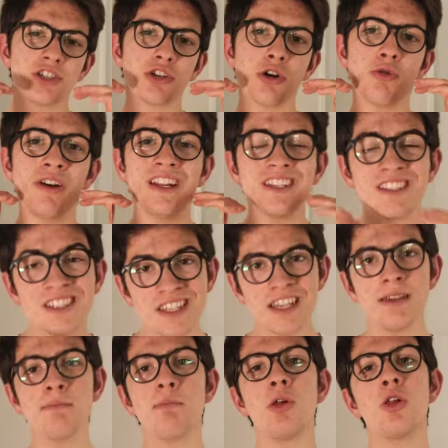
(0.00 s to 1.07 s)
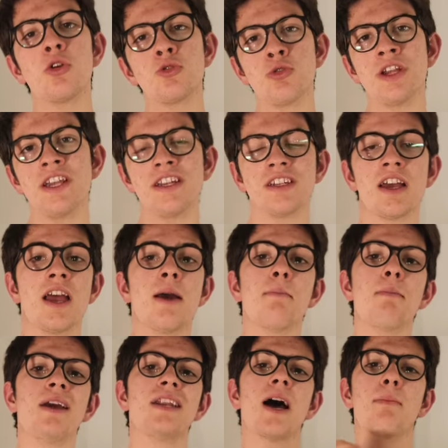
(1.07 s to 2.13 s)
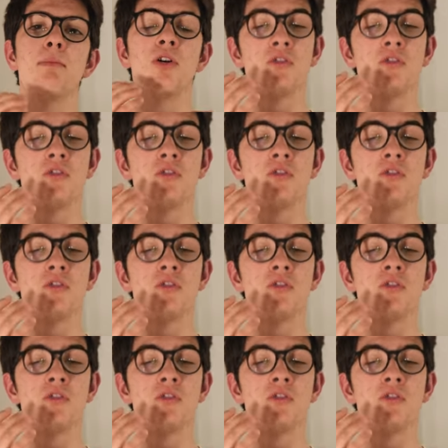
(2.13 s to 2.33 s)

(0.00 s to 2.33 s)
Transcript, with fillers: in a really simple grid made up of